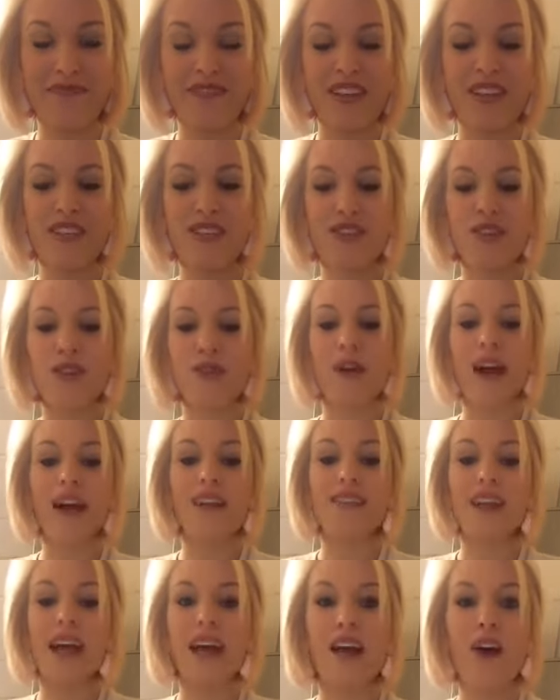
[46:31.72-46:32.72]
So you
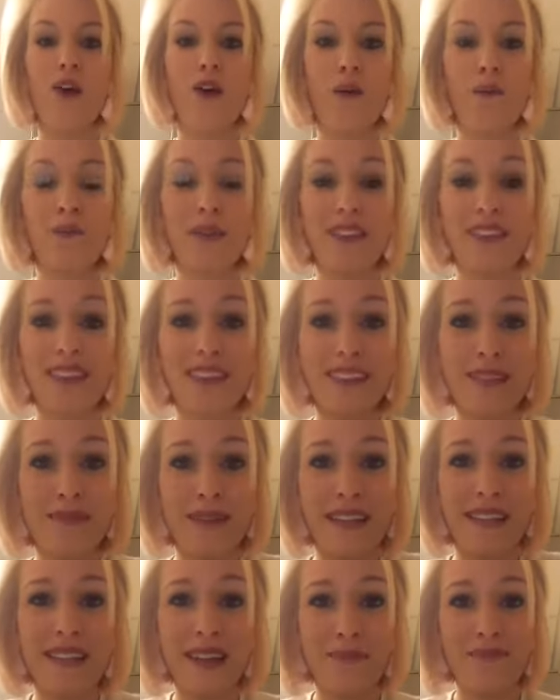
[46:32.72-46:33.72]
guys, I hope that this
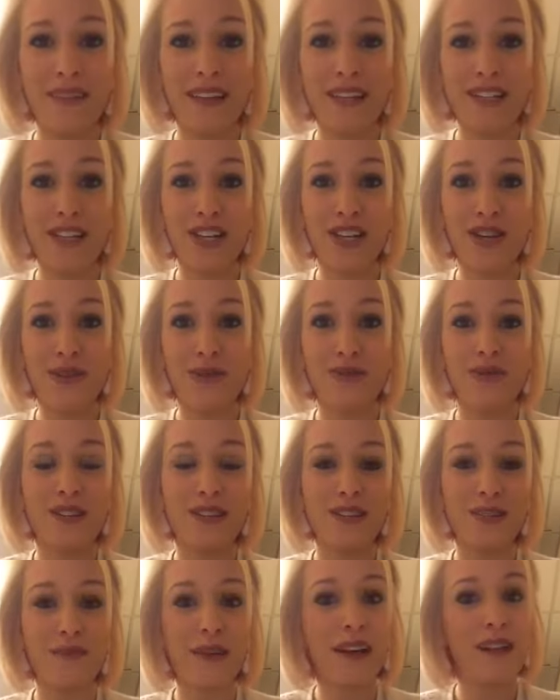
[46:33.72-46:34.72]
meant something to you.
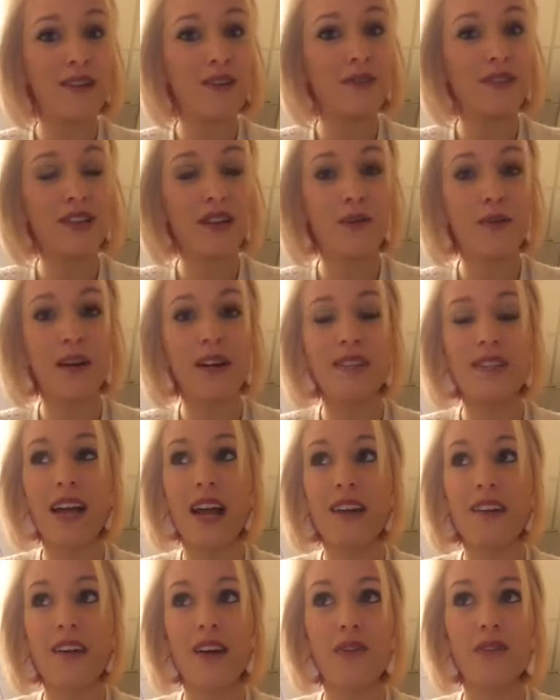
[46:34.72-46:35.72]
These are my closing words.
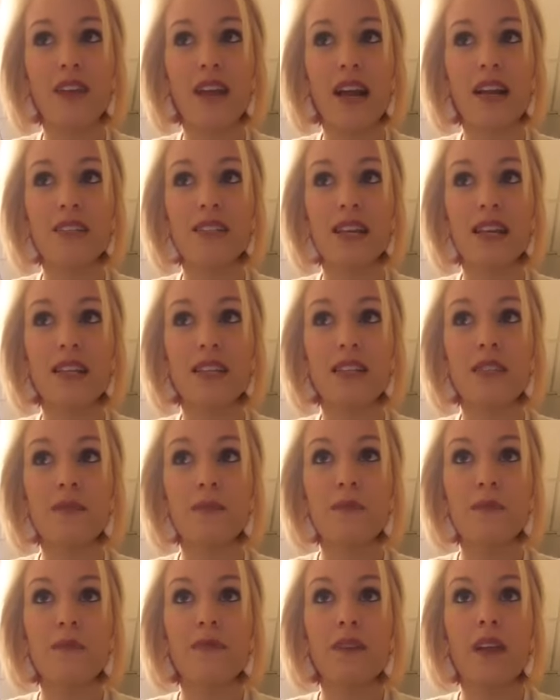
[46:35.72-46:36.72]
I know that I
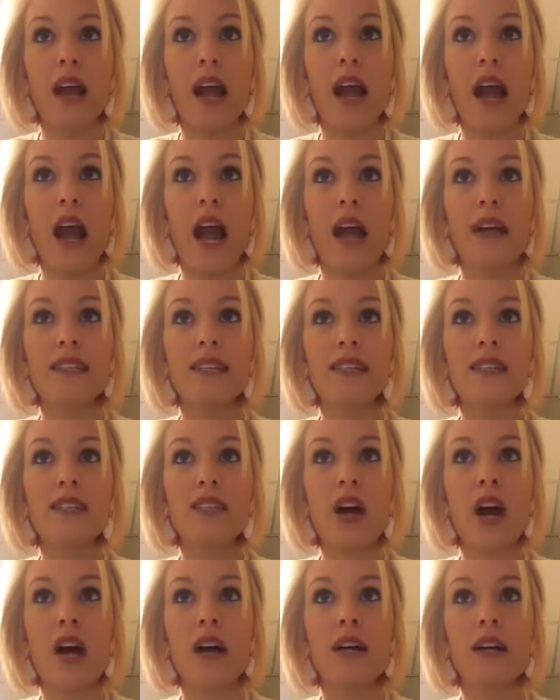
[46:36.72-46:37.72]
didn't
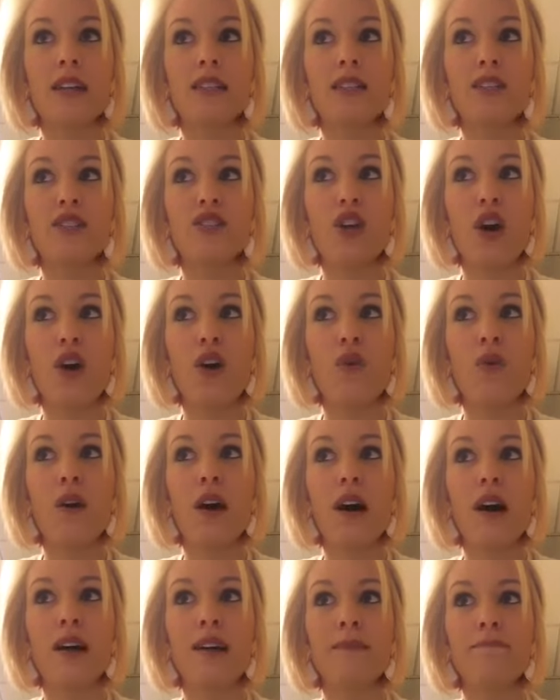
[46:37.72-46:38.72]
talk so
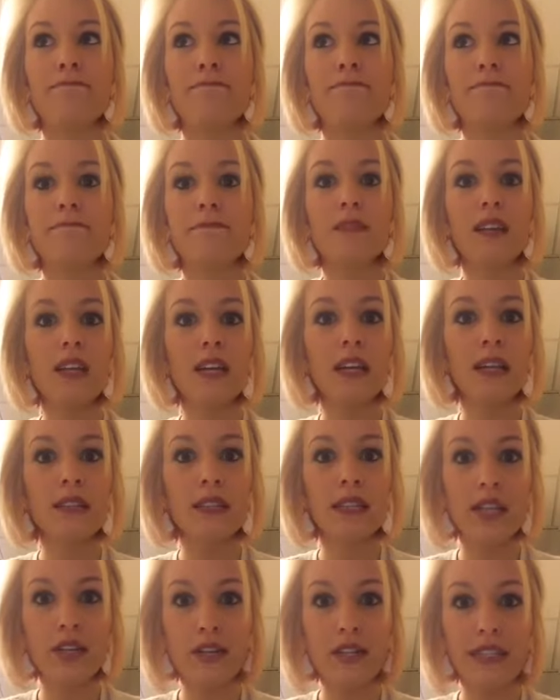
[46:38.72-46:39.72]

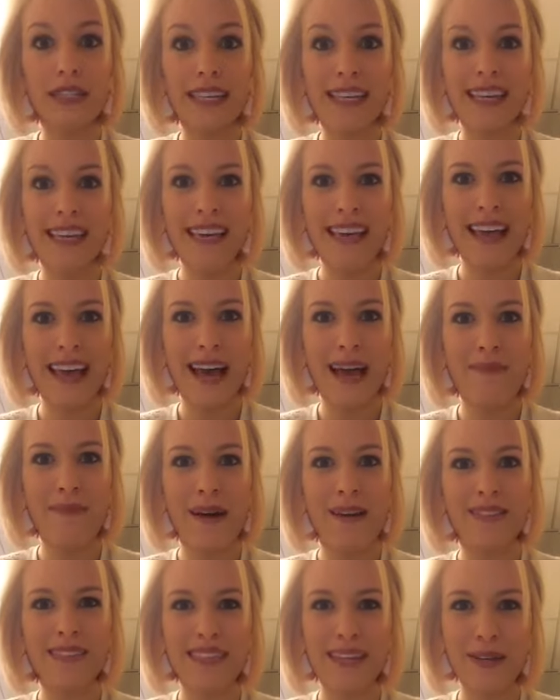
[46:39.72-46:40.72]
literally about